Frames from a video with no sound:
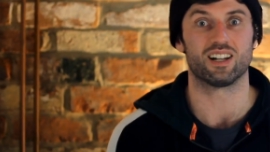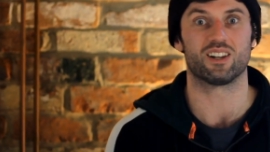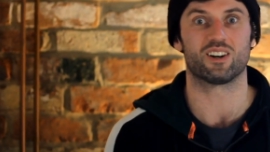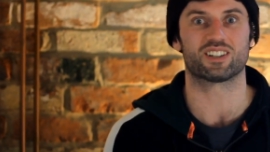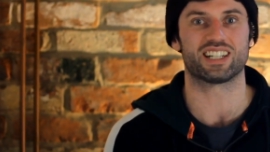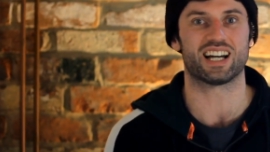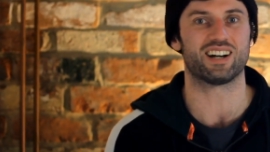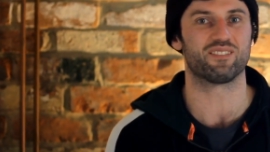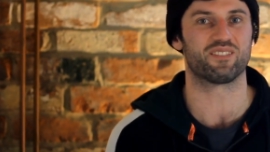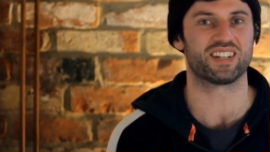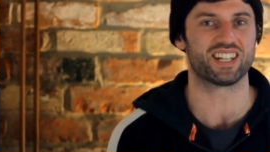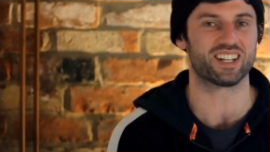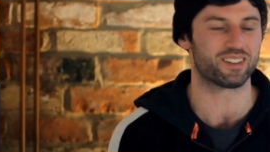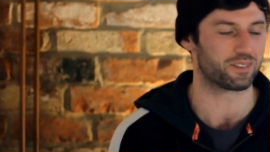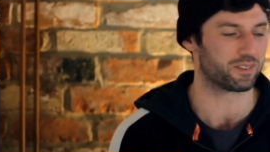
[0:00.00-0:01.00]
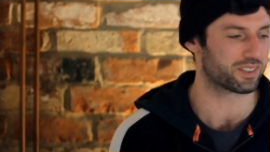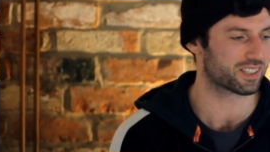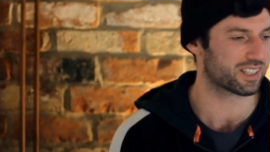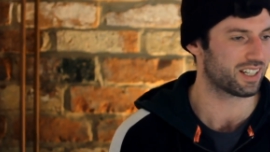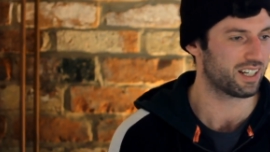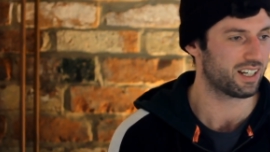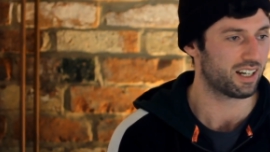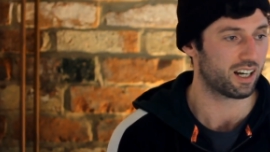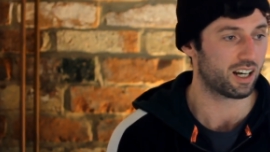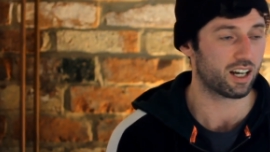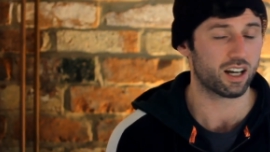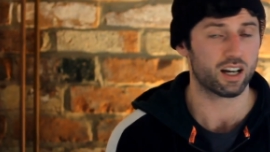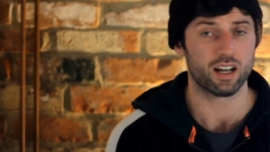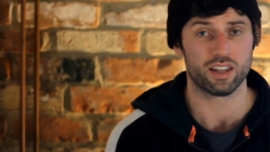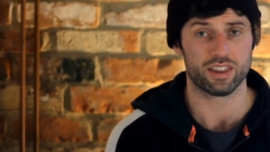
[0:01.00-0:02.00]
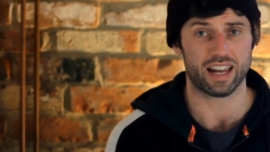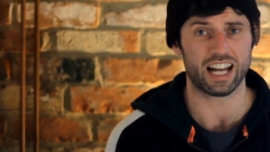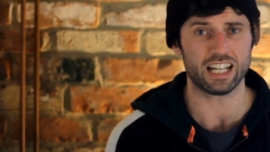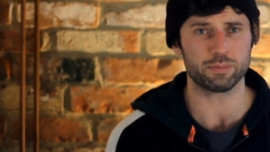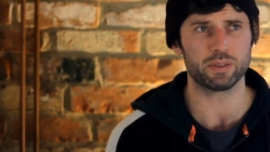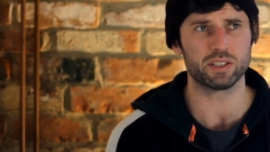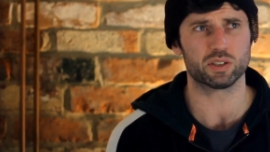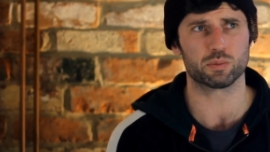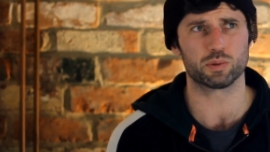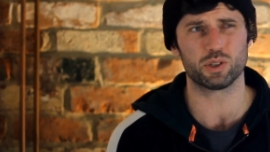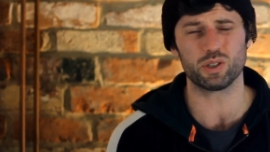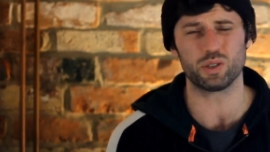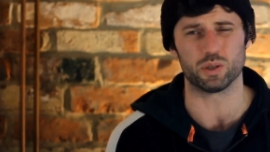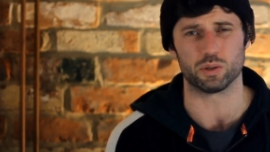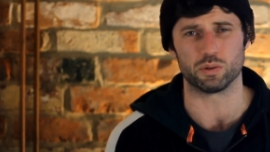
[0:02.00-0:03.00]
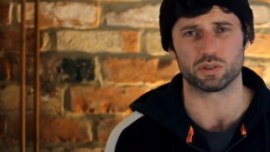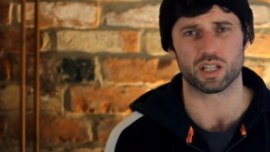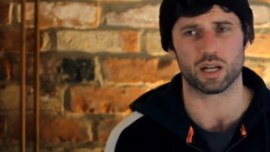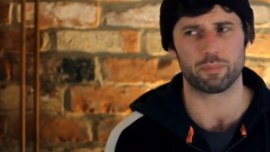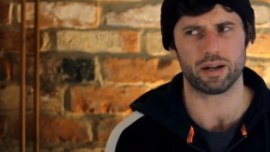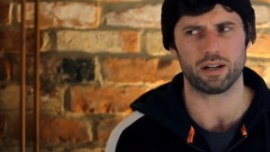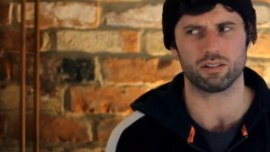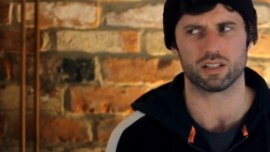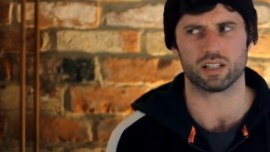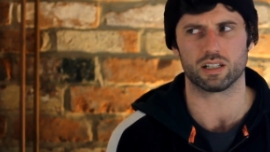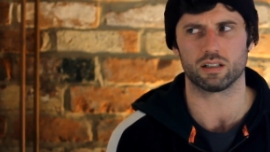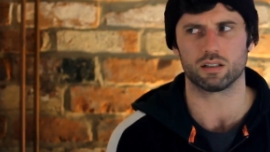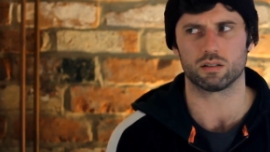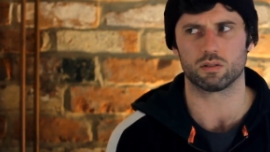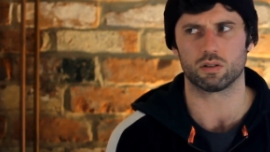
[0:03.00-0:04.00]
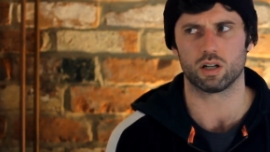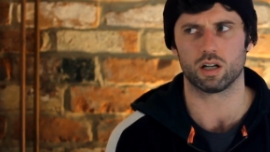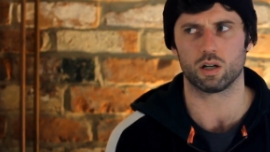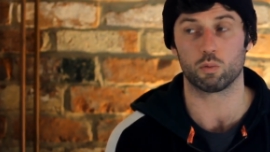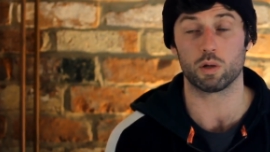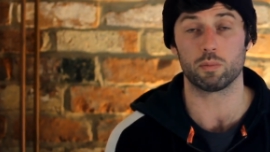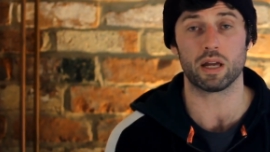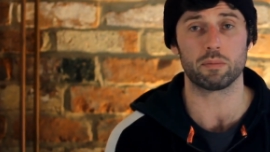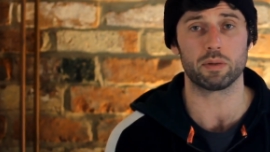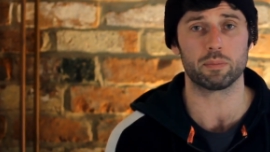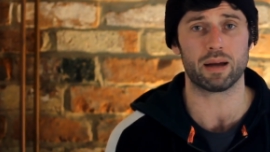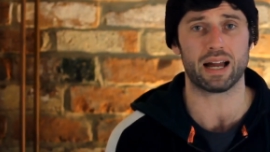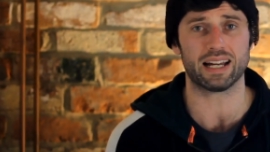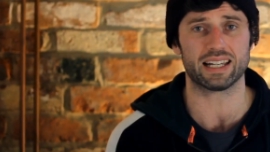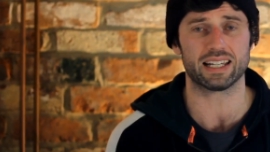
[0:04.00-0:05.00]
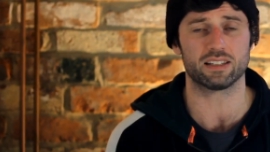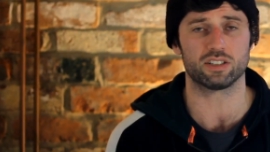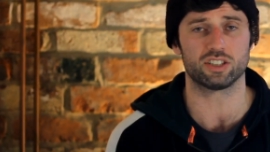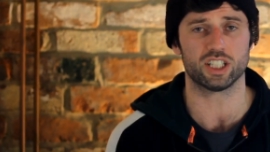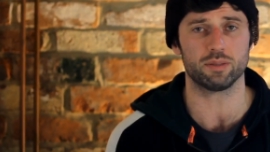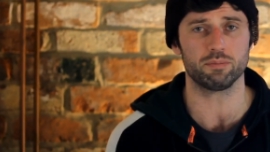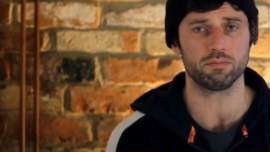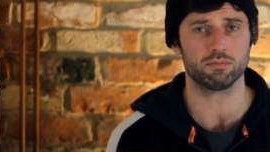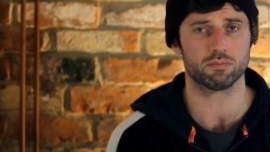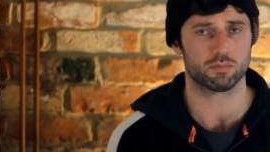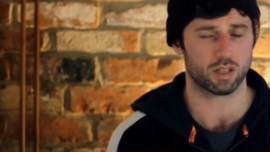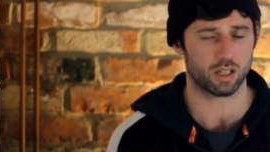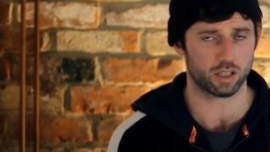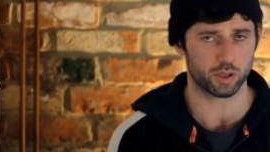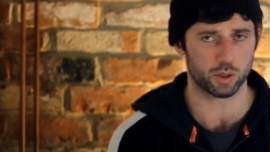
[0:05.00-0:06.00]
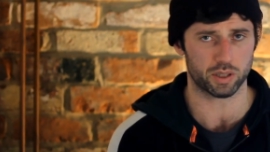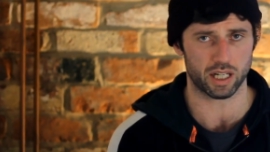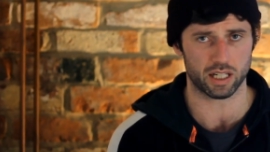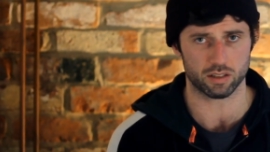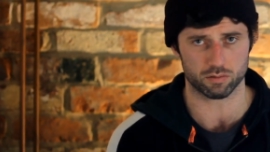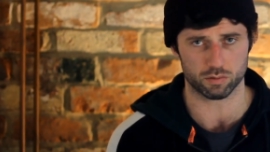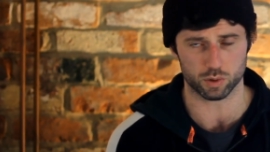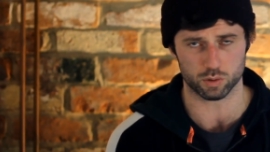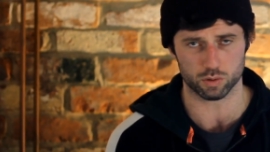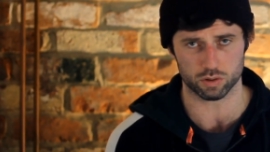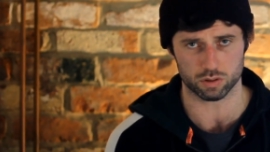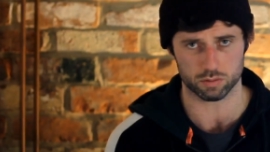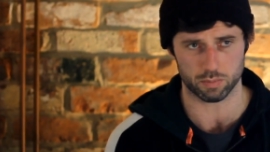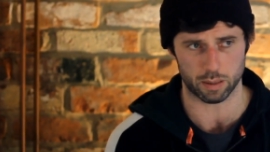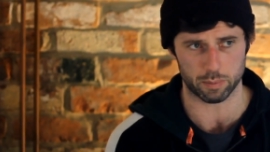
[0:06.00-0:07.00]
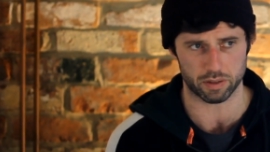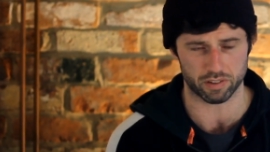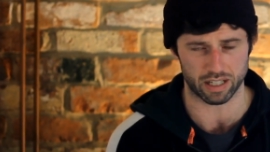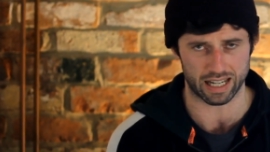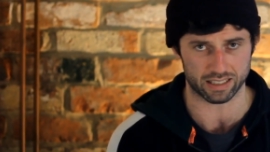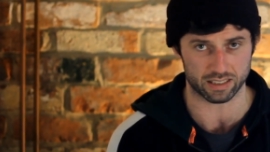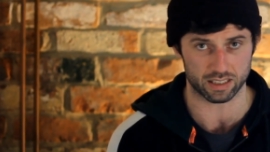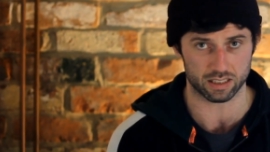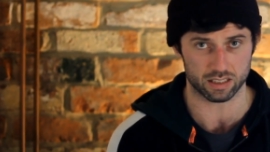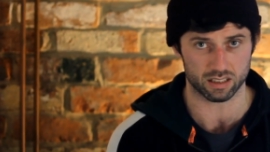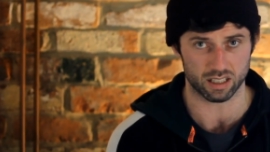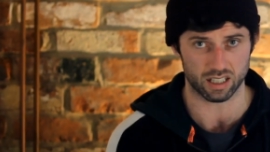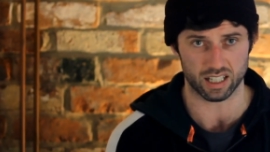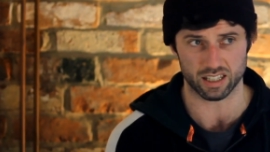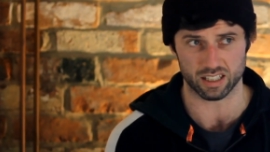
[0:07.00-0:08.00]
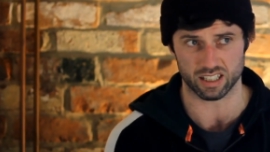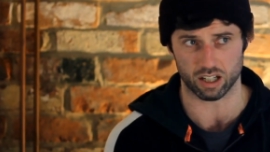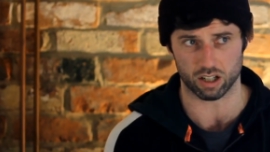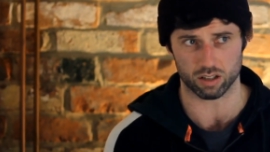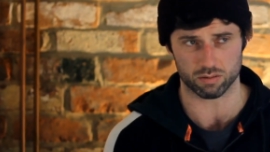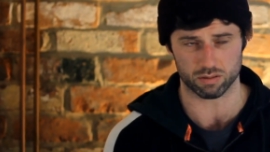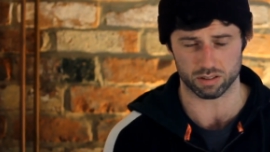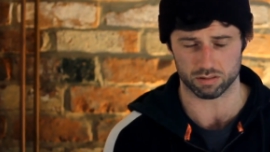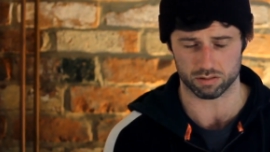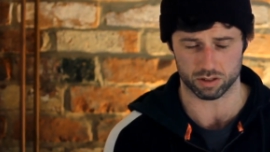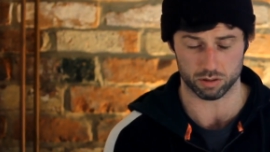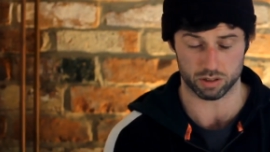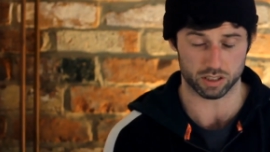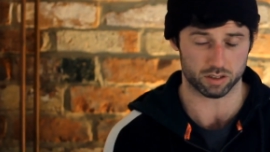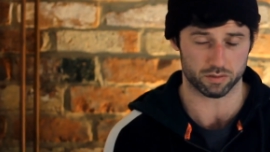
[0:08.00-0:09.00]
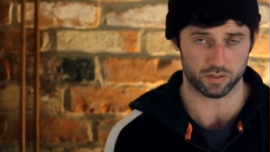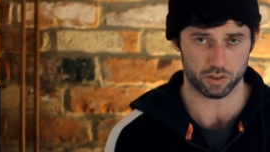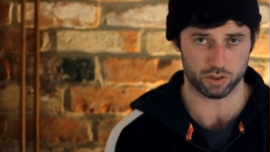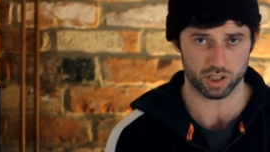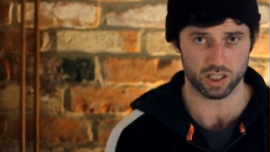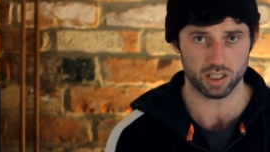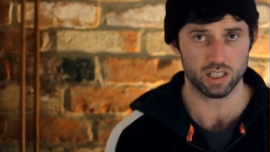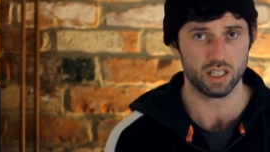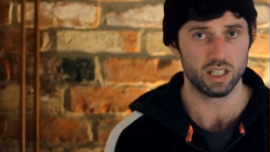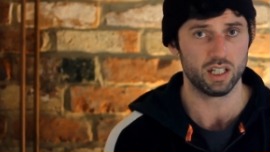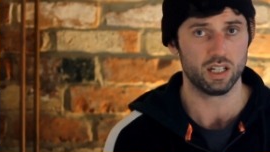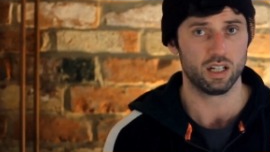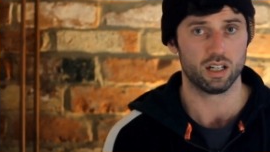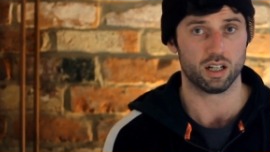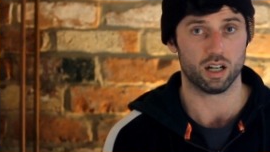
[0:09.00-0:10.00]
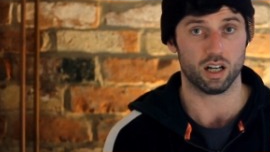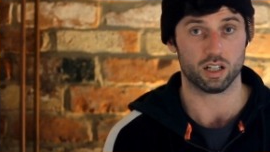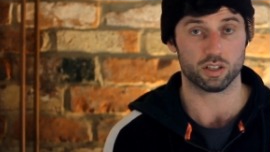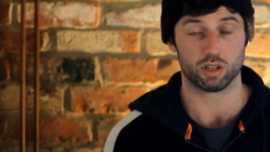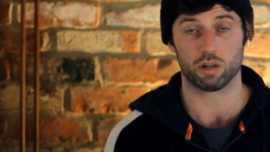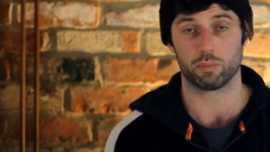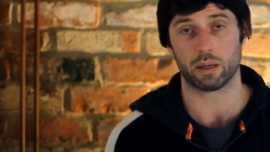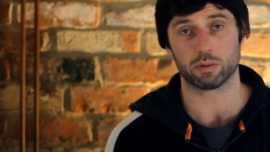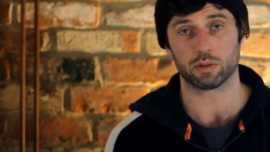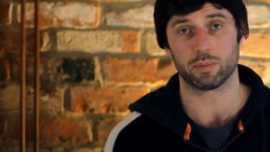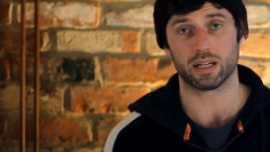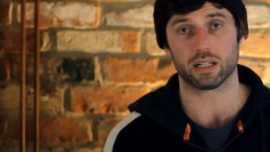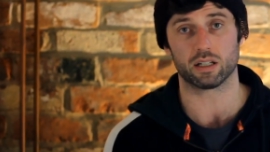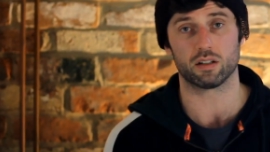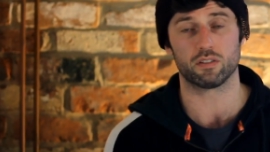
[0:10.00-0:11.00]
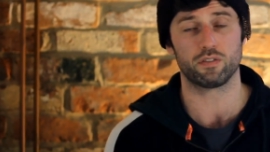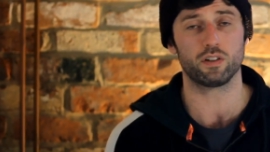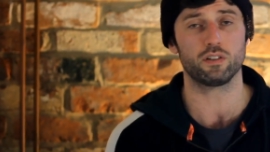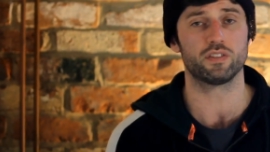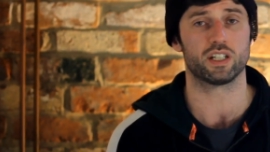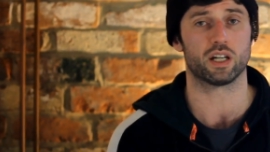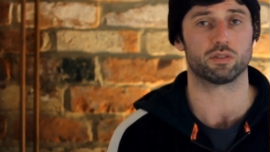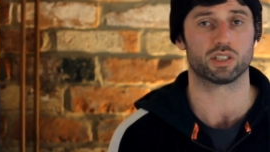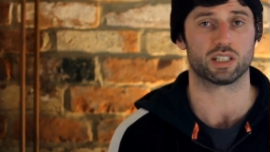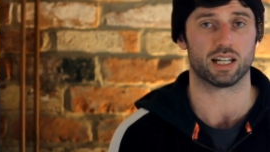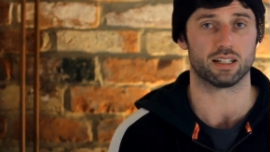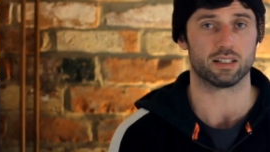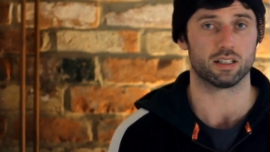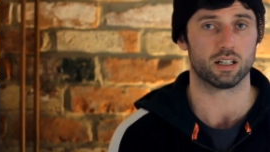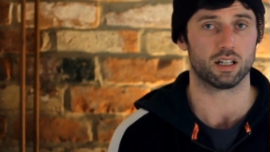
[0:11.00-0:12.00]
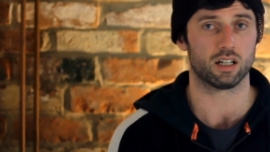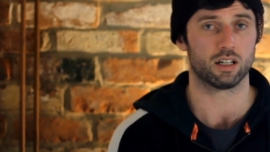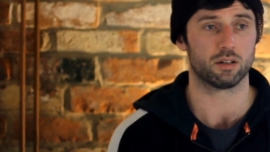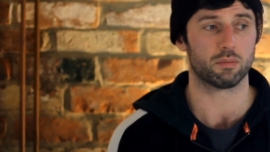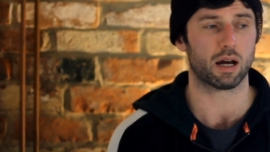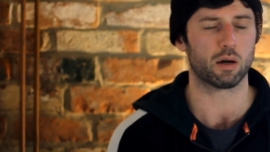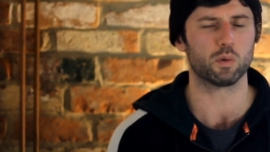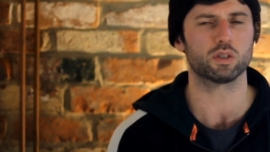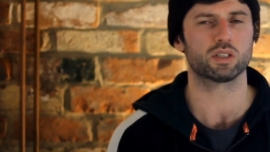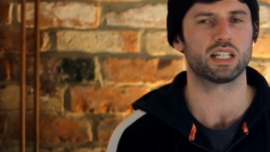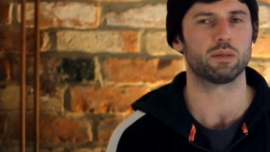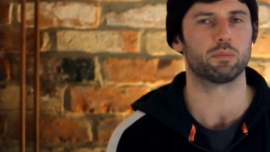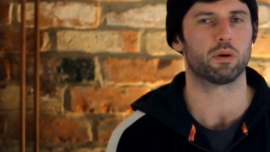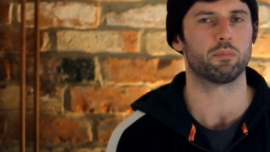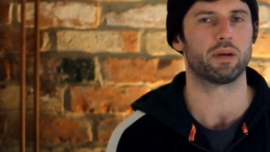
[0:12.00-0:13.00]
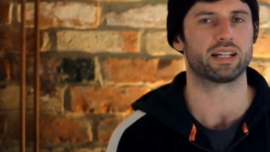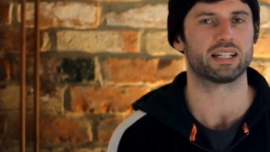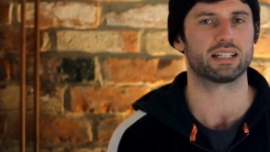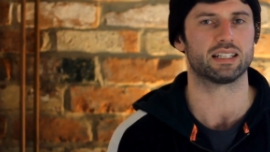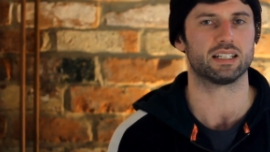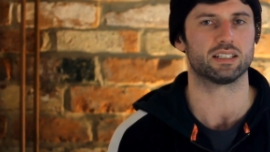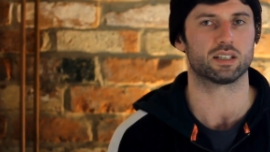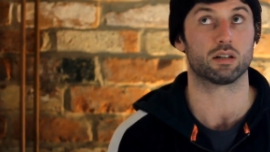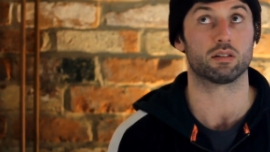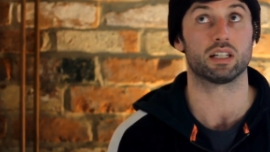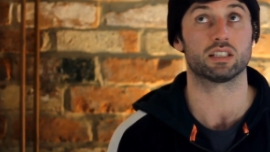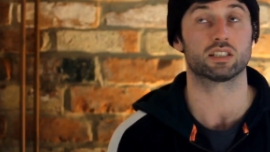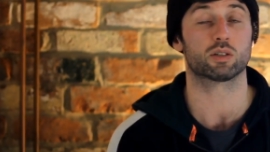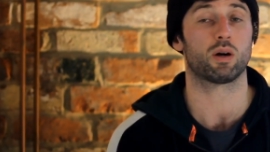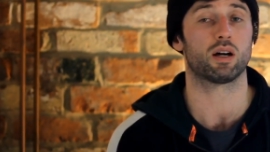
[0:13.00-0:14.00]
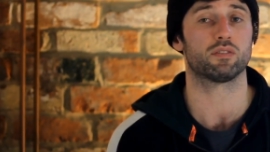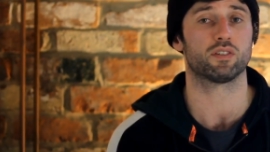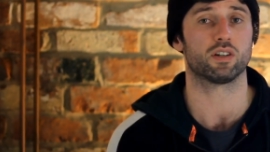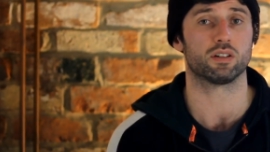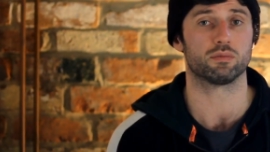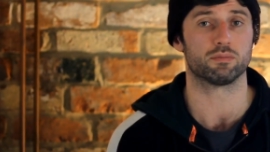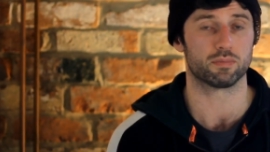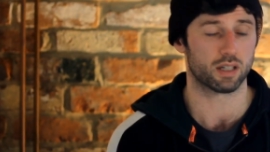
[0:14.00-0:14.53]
lockdown videos. There has been some good news. Apparently, we may be back in the gym. UK rules may be relaxing in the not too distant future, so I'll be able to make full videos again. I will keep on making these. These are quite fun.